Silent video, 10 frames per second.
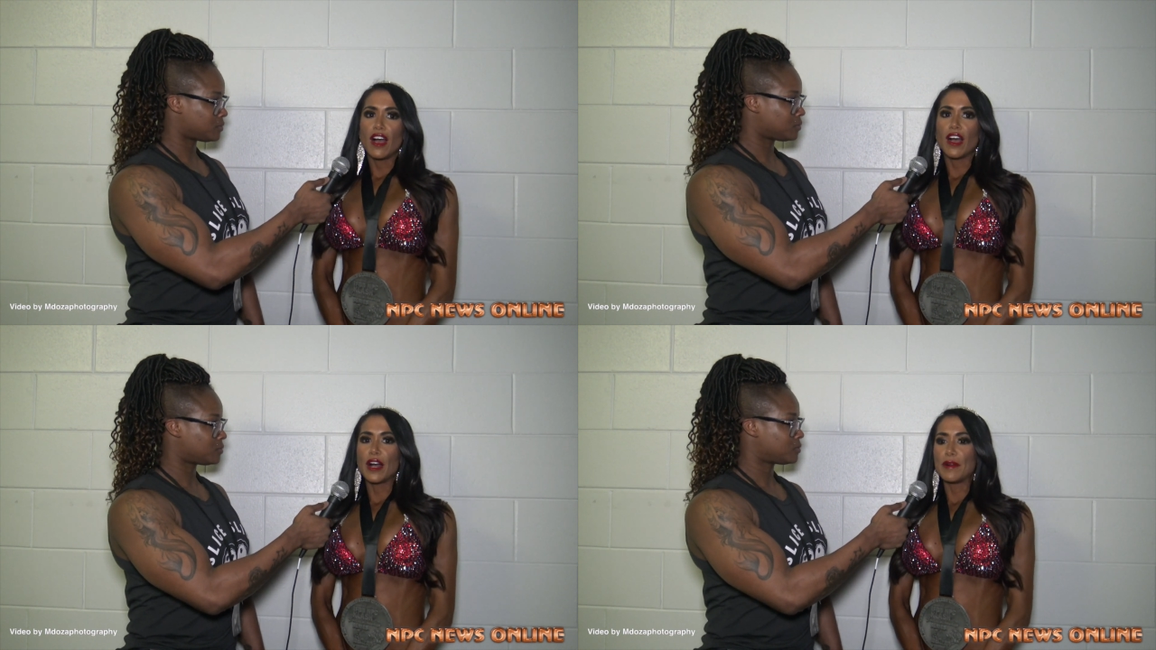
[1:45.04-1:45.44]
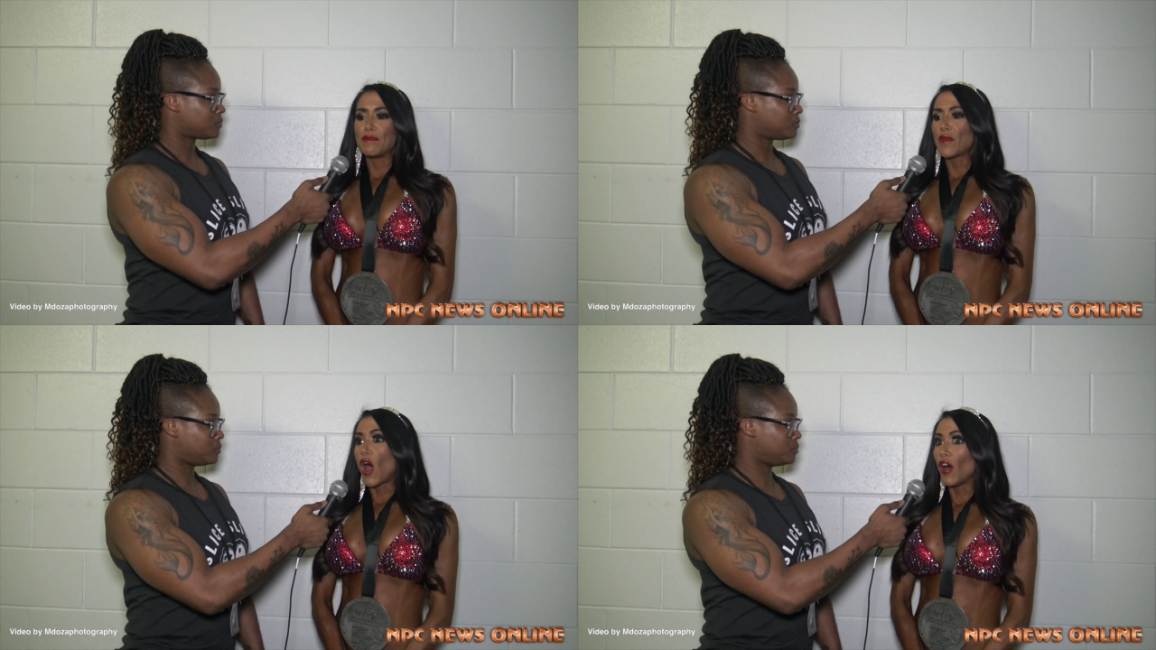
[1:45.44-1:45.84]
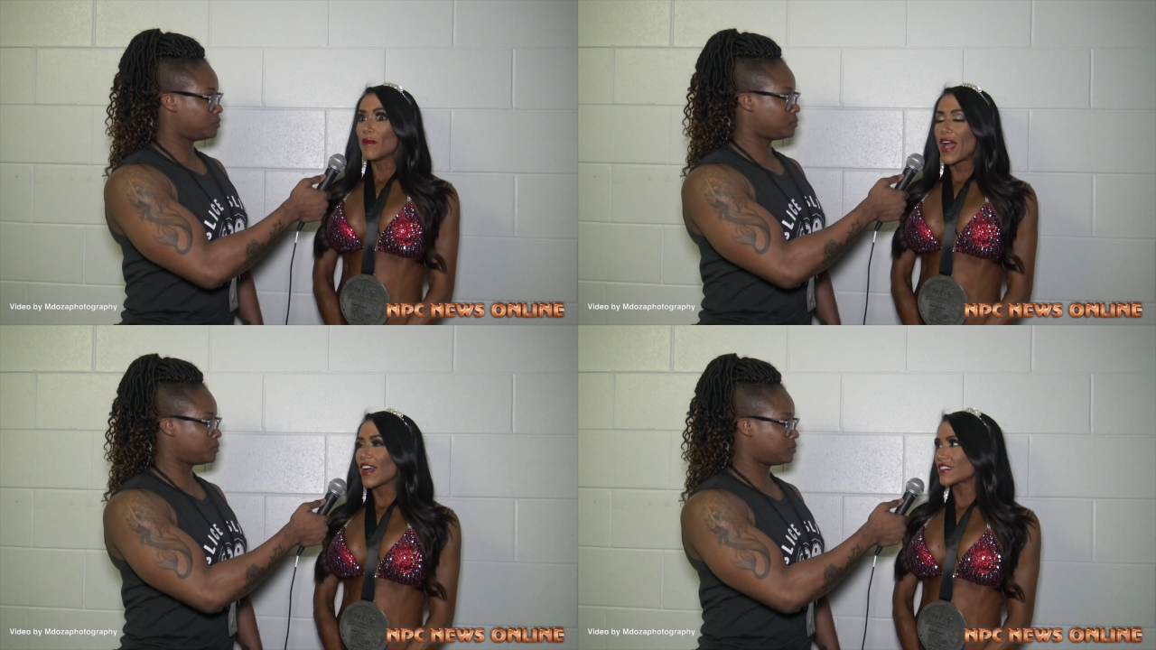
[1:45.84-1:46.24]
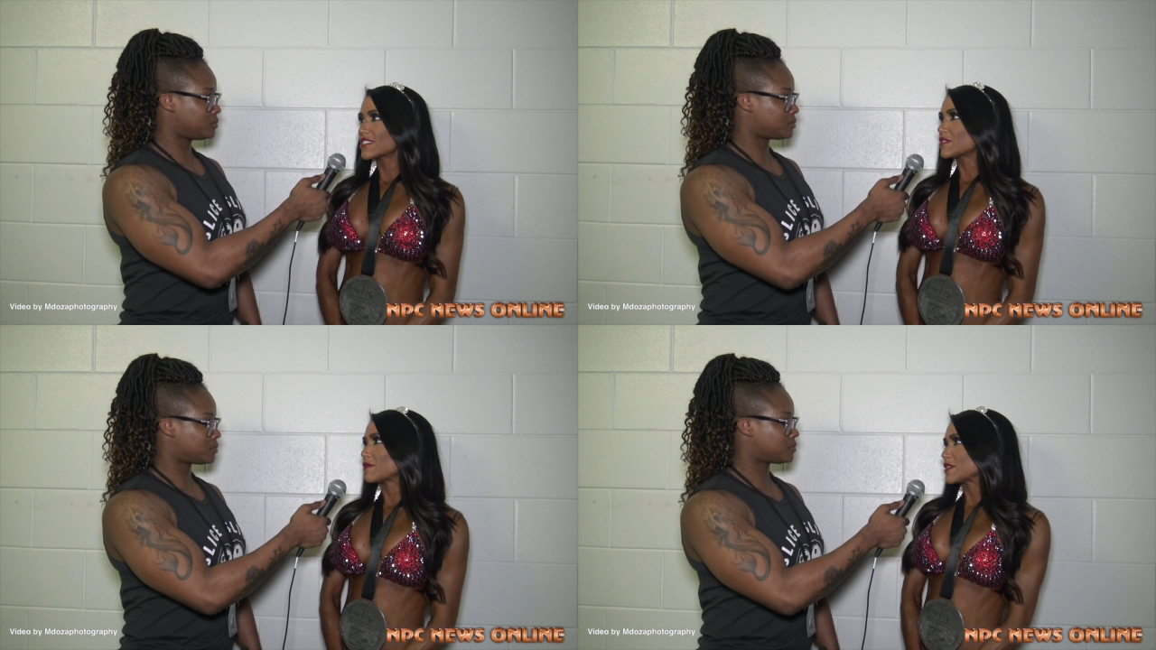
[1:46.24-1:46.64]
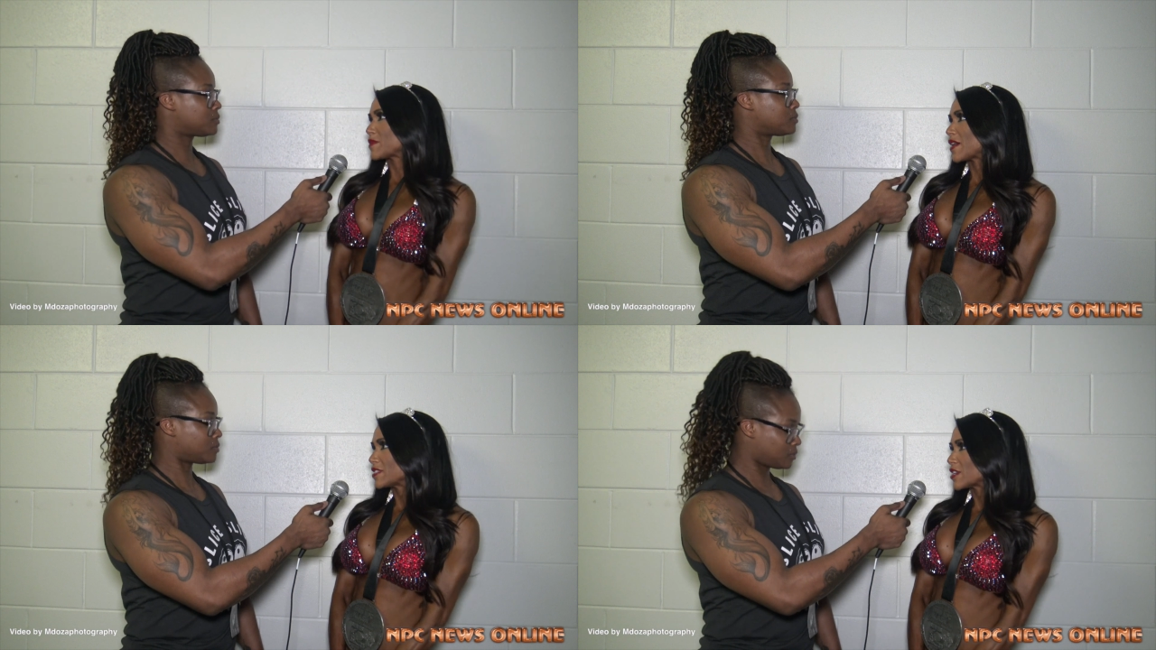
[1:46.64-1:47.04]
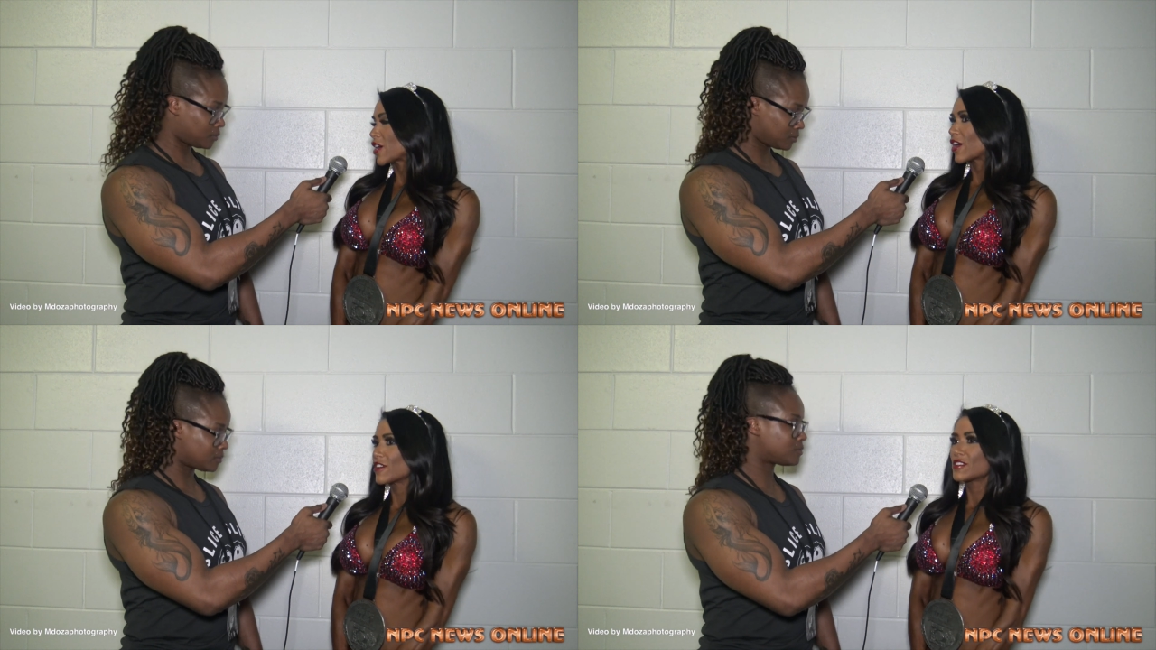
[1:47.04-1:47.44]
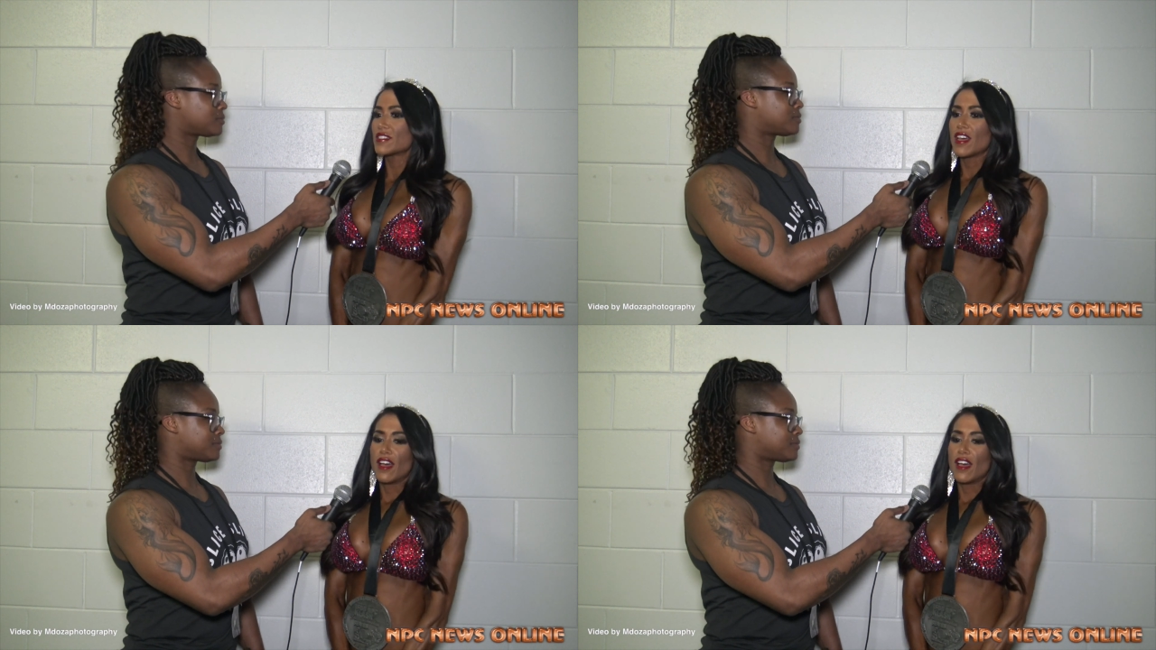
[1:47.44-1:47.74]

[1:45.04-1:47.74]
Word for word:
Speaker 1: Um, AllMax, my sponsors.